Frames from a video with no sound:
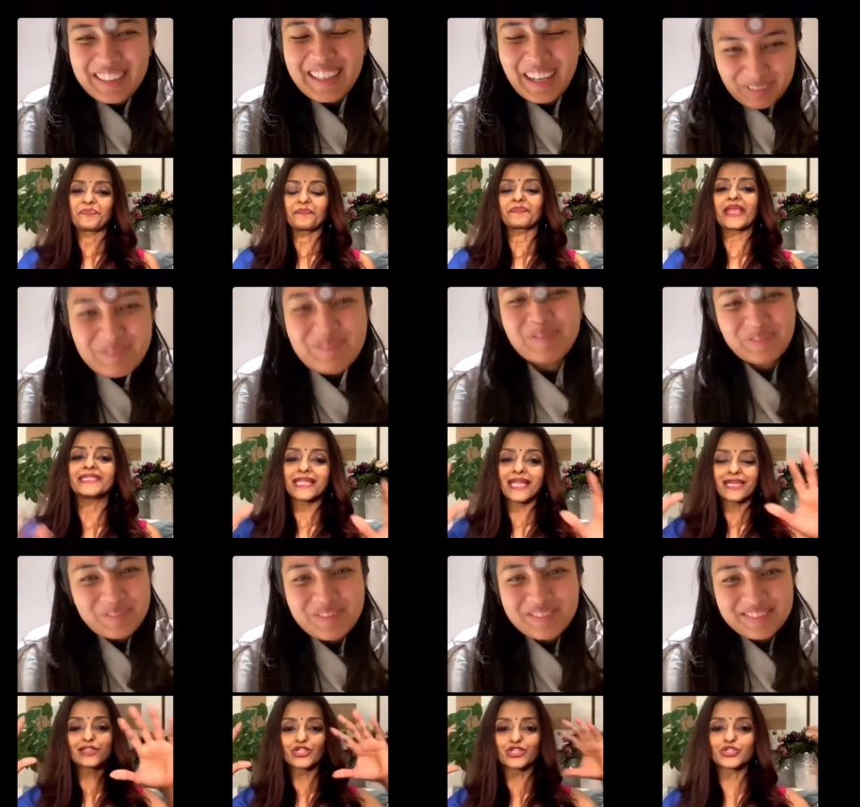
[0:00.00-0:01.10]
Speaker 1: it's like the
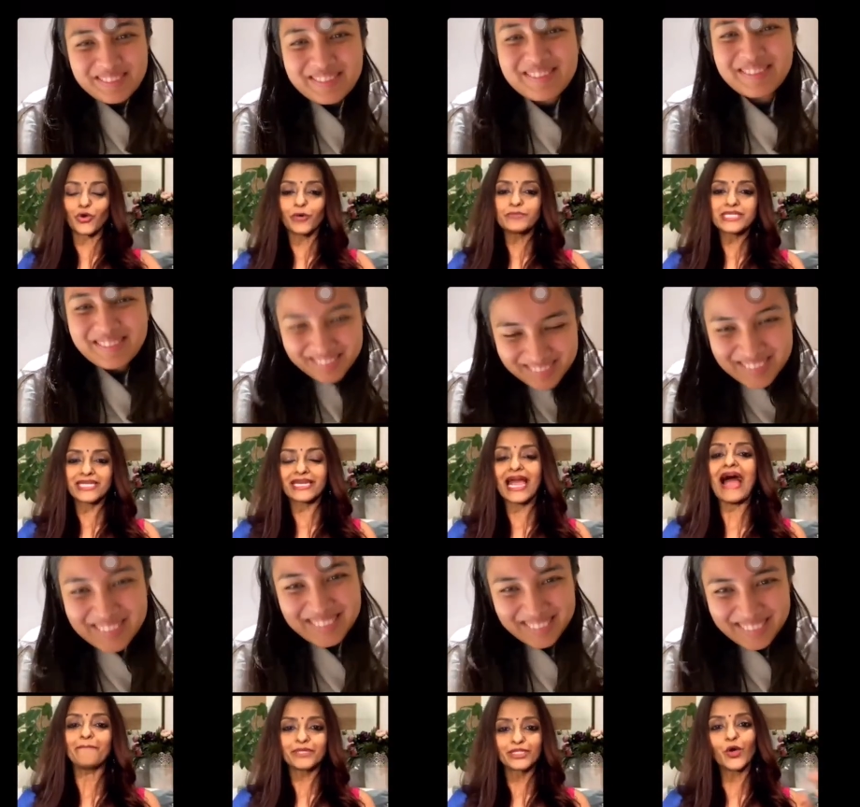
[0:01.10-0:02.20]
storms can
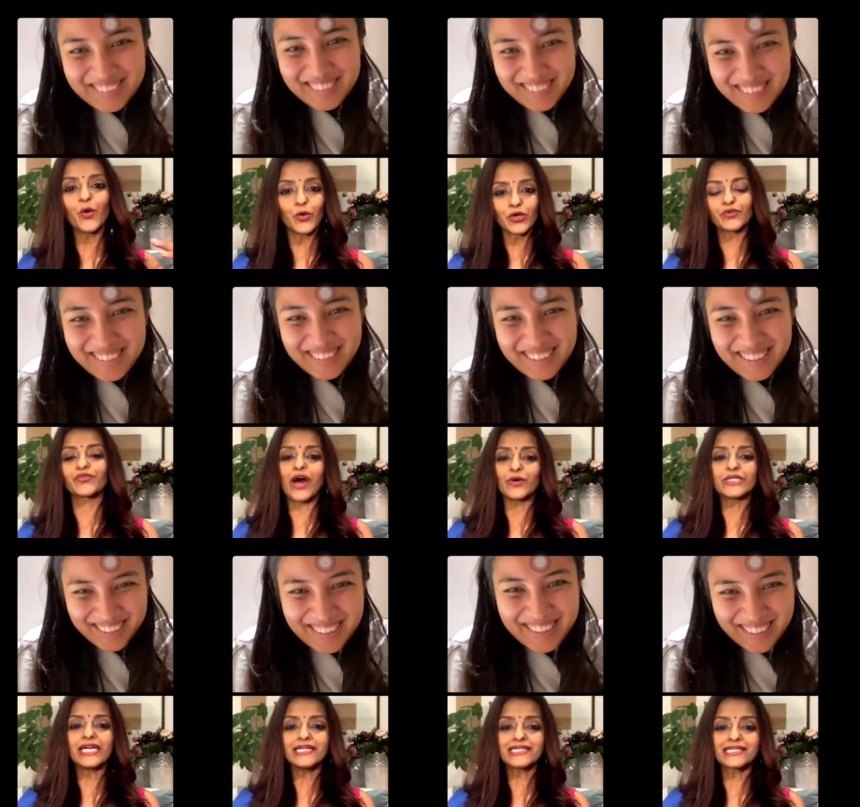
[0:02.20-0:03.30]
happen all around
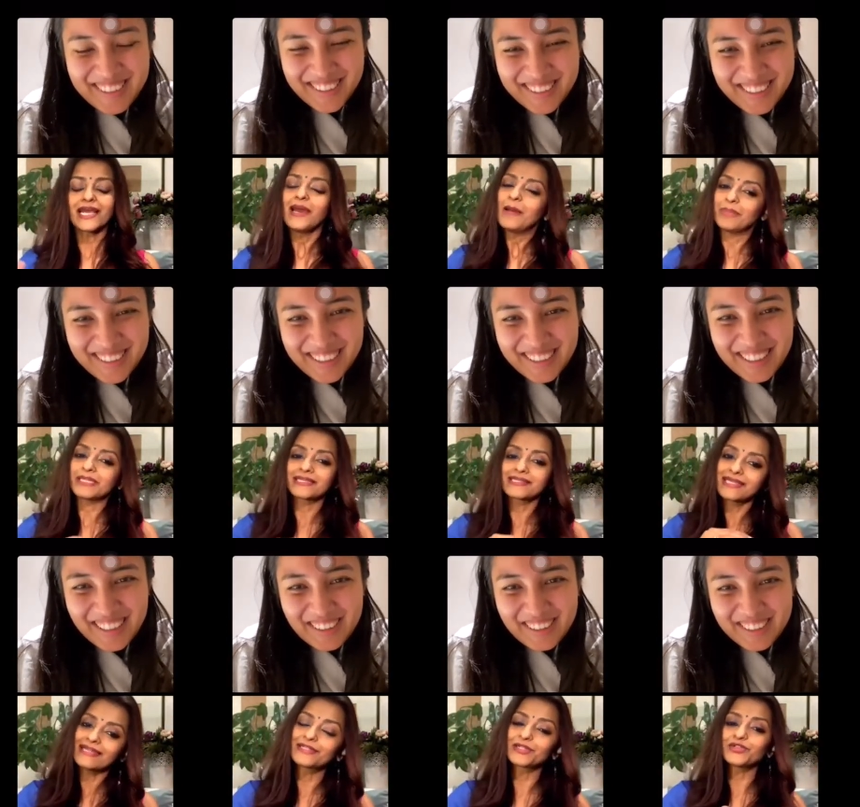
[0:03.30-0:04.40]
us, but the
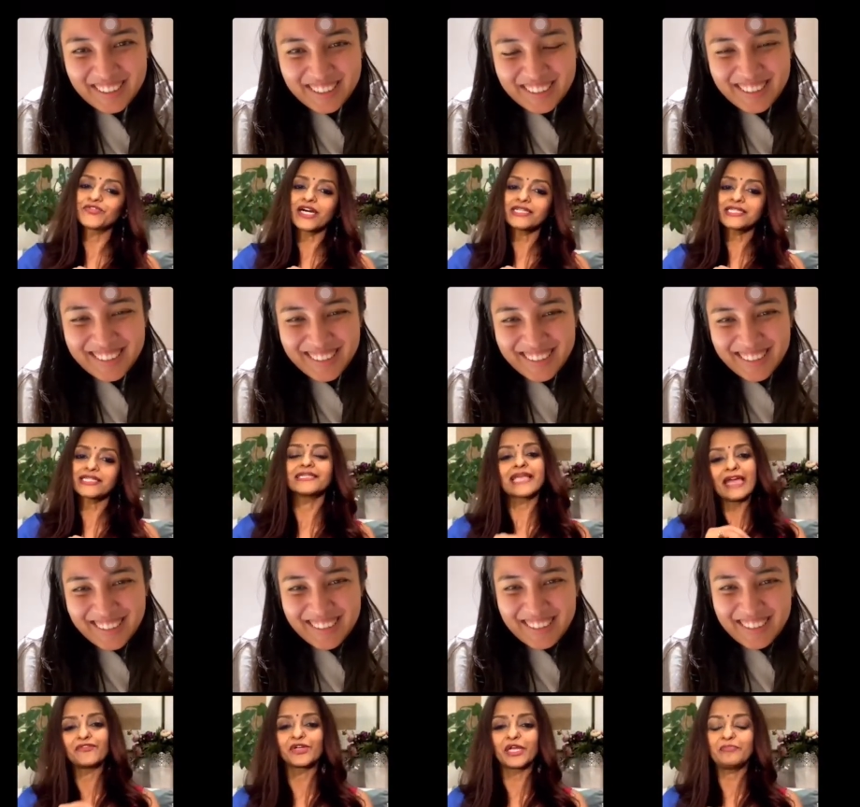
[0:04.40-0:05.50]
center of us is ever
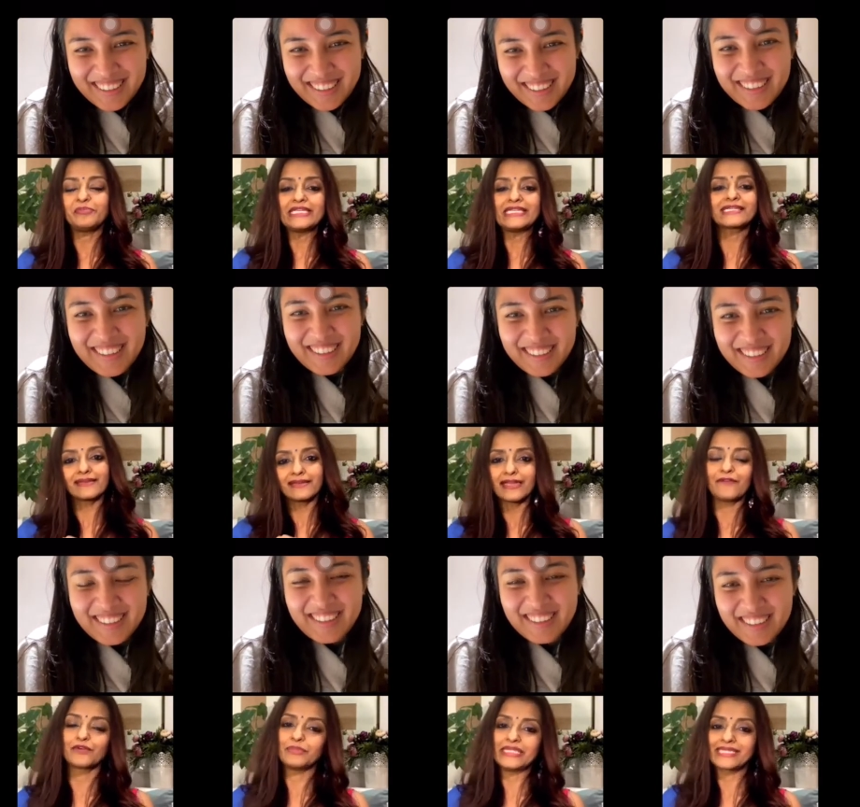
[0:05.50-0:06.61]
at peace and can ever
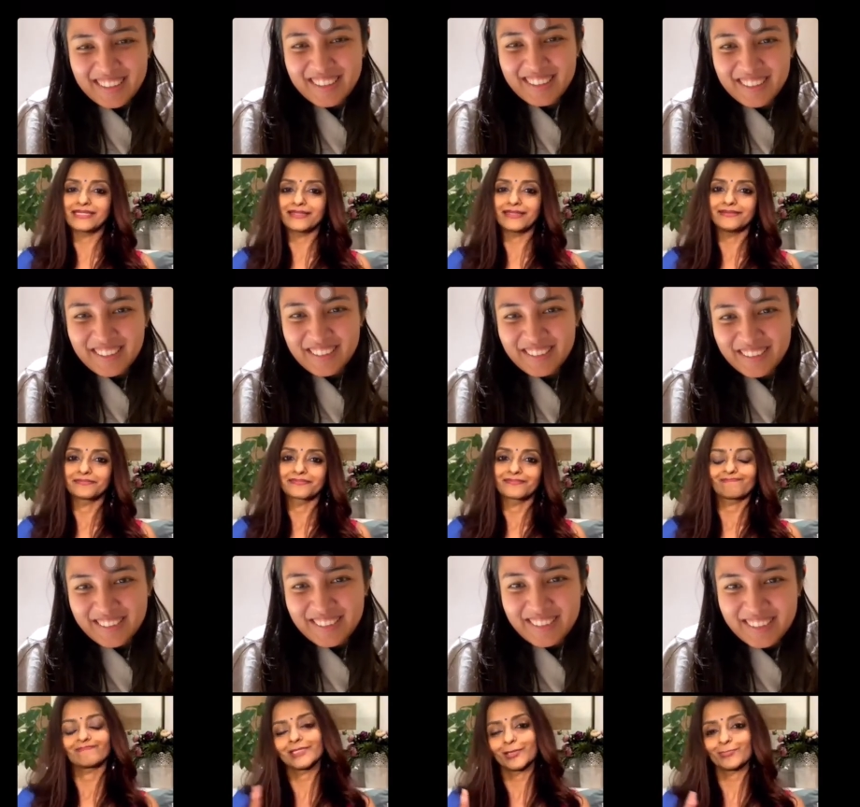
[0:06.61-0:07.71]
be still.
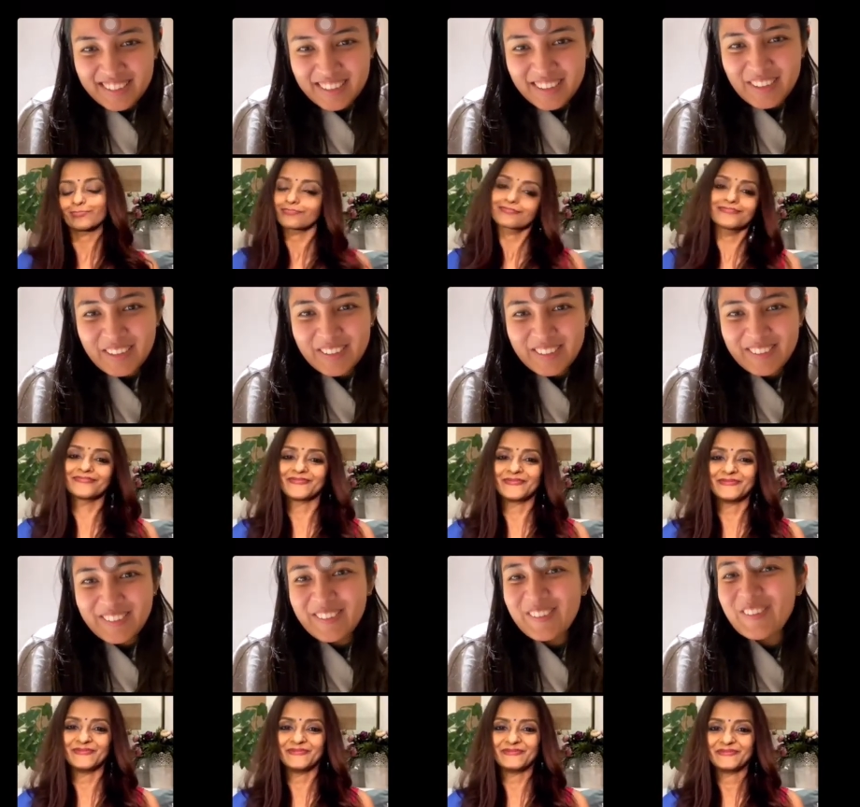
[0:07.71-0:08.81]
So
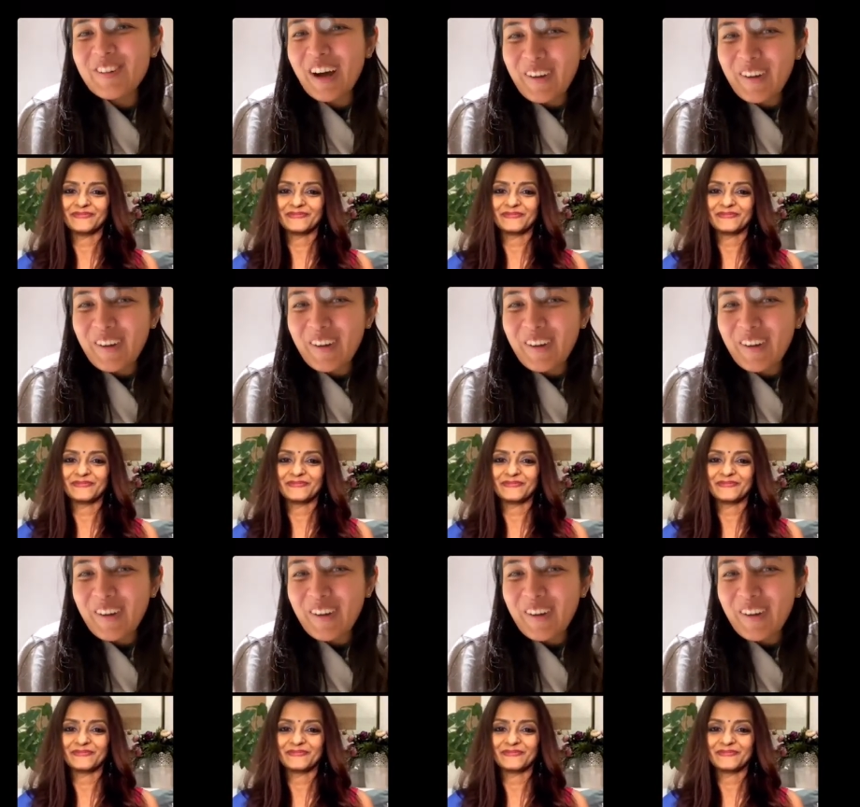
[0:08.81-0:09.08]
wow.